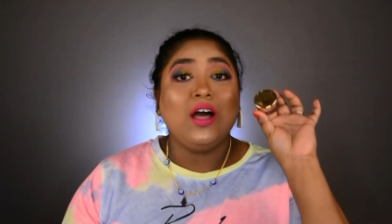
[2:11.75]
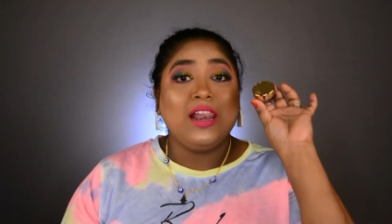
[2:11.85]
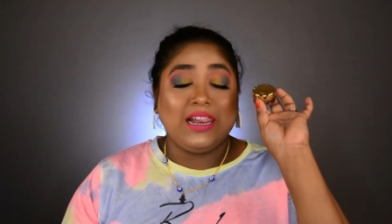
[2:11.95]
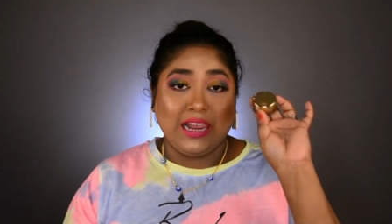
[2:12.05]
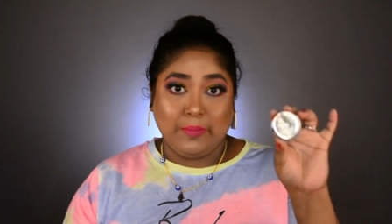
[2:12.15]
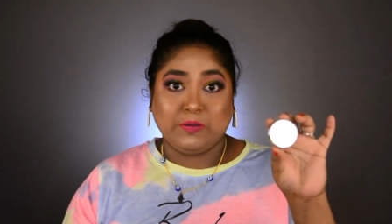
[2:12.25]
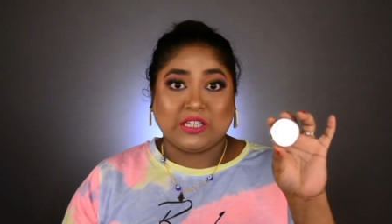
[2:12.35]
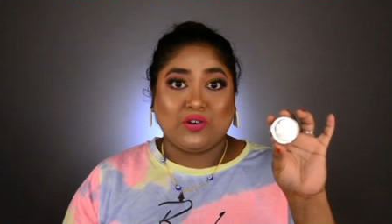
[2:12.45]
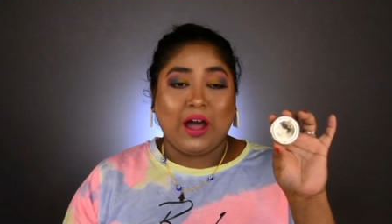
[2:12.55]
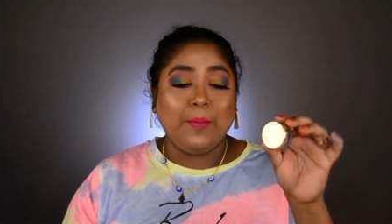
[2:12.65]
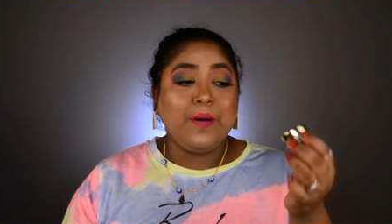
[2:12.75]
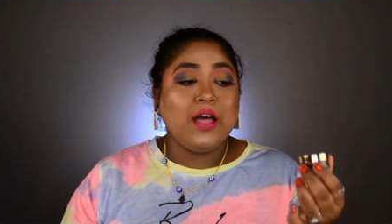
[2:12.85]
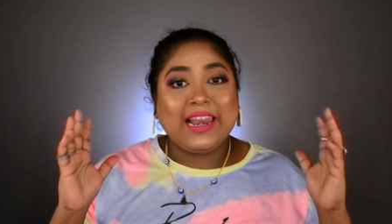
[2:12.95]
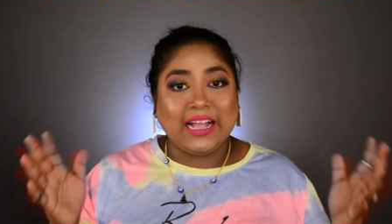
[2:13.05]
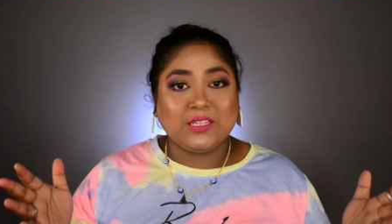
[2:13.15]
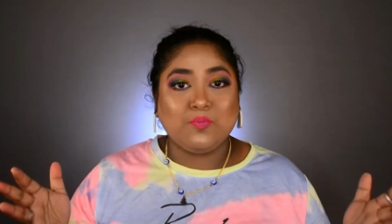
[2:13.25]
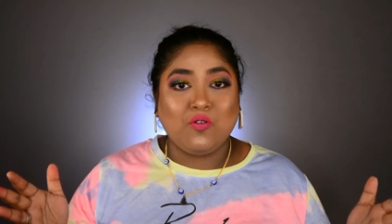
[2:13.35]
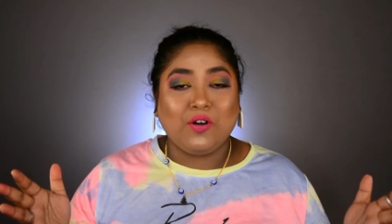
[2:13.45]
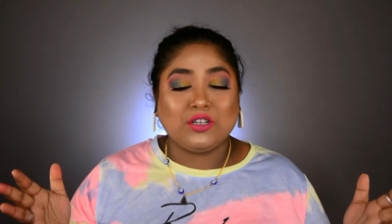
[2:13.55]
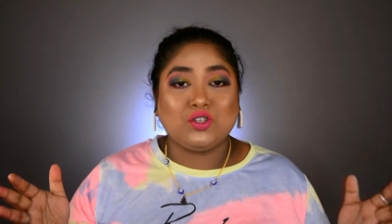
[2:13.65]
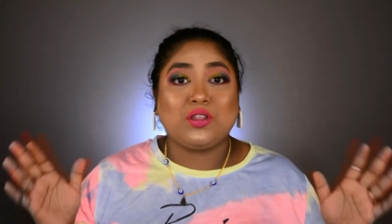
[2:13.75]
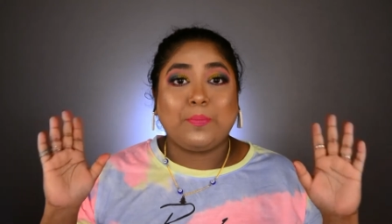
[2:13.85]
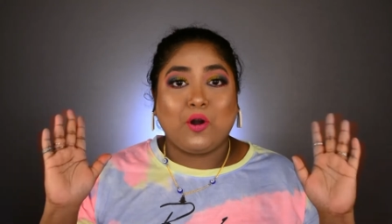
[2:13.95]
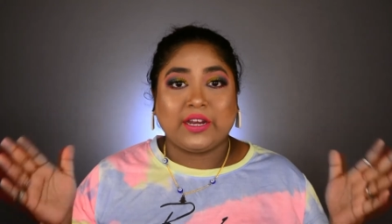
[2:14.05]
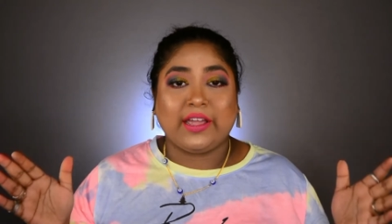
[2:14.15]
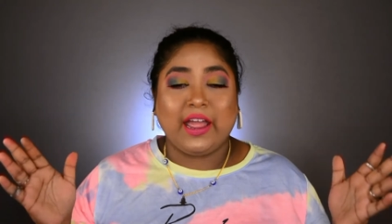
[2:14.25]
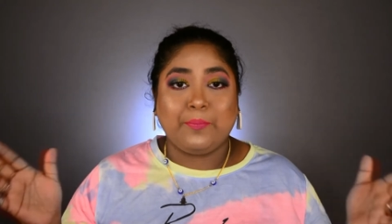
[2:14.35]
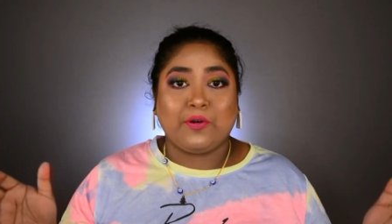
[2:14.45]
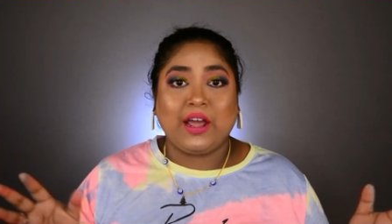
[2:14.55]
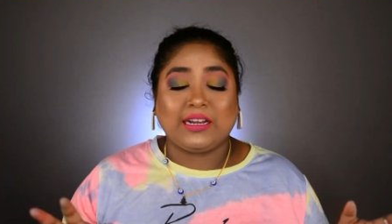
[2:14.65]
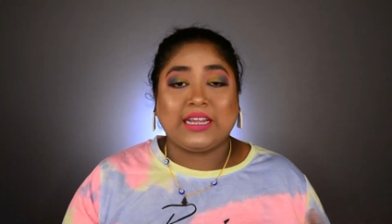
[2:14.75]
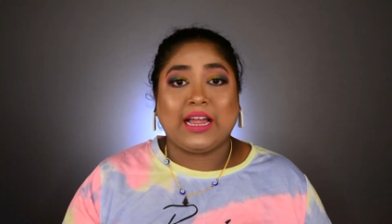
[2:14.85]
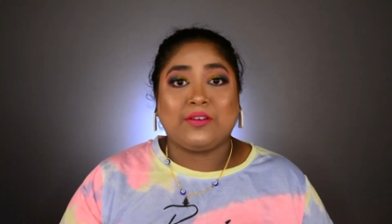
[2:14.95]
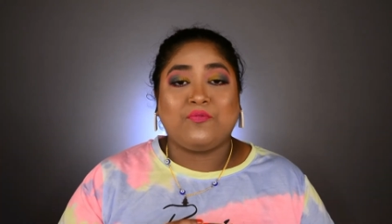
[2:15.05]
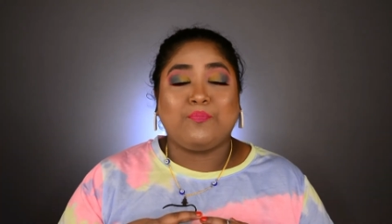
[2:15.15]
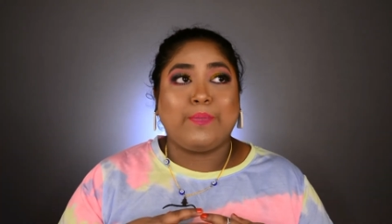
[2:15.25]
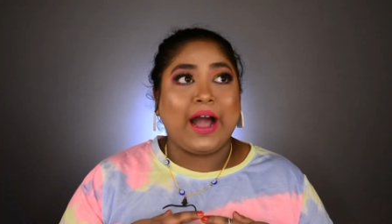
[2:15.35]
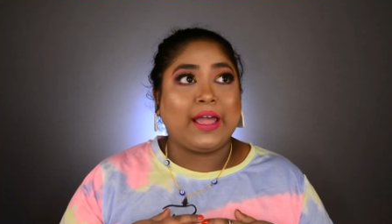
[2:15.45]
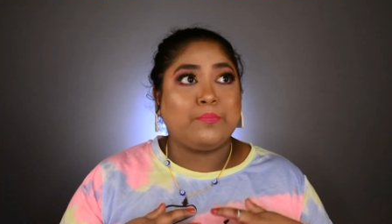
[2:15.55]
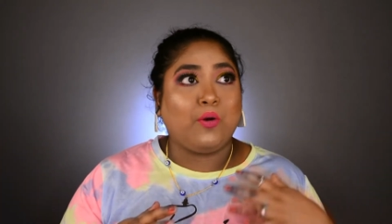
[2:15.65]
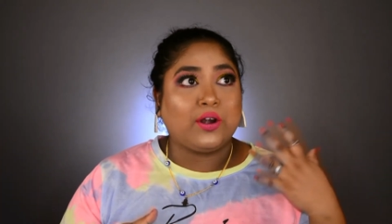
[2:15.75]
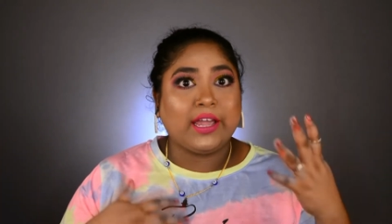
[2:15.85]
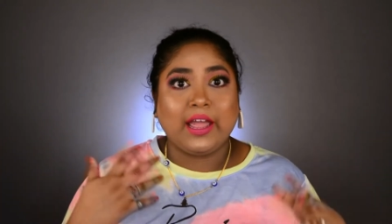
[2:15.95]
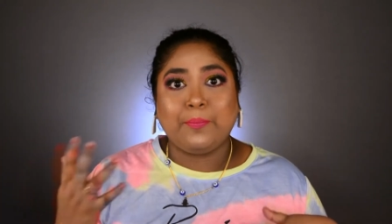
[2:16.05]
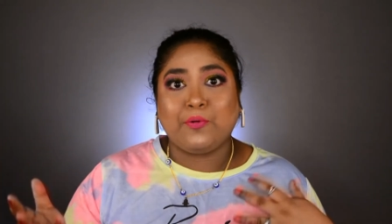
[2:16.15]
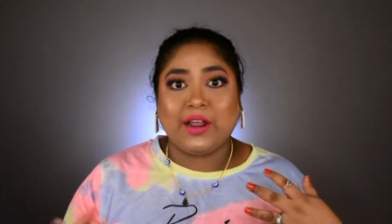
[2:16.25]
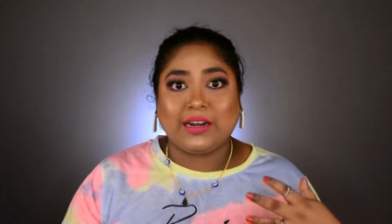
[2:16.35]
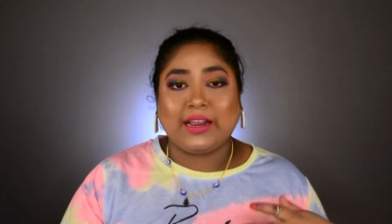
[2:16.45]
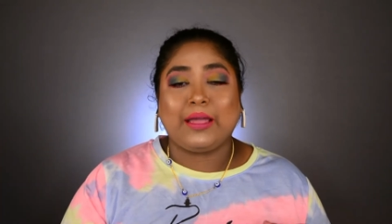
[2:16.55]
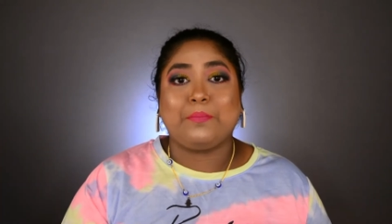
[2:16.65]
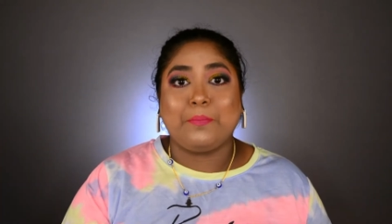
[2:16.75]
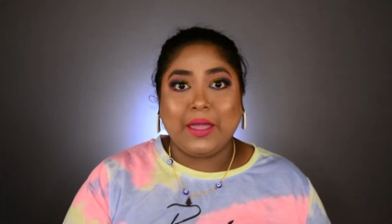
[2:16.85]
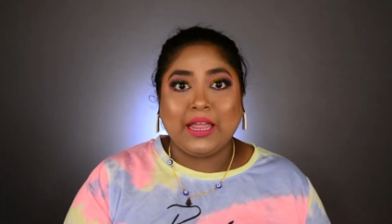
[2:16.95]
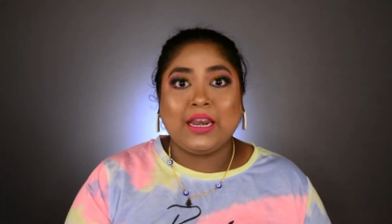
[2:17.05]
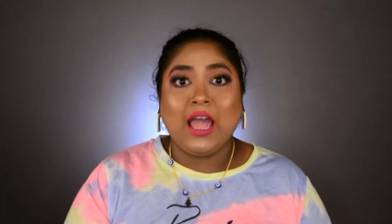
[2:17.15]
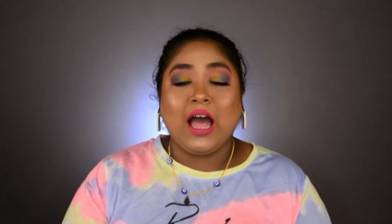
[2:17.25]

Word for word: lip scrub let's move on to the body care product and by body care product i mean